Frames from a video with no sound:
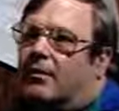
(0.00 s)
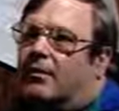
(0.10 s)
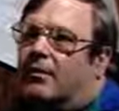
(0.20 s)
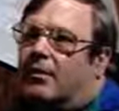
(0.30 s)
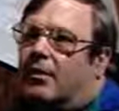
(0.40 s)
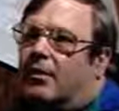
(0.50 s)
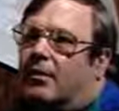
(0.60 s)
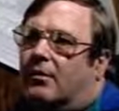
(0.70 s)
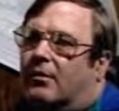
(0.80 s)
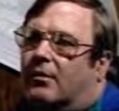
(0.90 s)

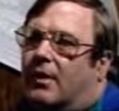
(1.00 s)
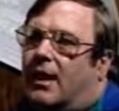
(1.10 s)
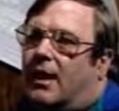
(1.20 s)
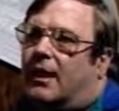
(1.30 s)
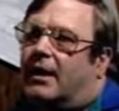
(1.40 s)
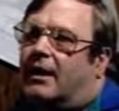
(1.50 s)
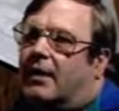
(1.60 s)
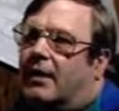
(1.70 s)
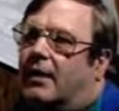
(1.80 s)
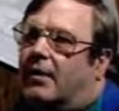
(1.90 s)
thereby
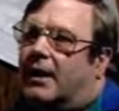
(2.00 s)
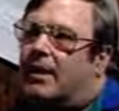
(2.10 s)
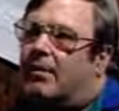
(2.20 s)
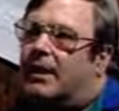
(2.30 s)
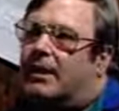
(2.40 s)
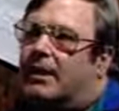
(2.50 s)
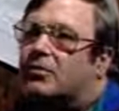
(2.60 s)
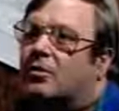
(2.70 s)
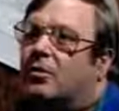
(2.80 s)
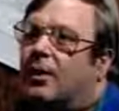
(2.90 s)
becoming an
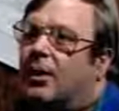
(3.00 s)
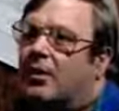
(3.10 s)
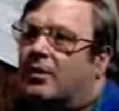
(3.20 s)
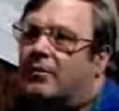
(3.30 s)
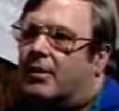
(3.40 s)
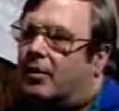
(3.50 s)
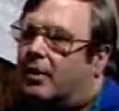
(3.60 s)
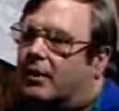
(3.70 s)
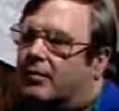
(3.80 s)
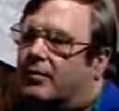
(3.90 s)
integral part of the
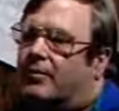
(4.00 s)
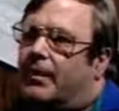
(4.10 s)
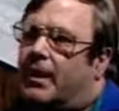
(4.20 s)
organism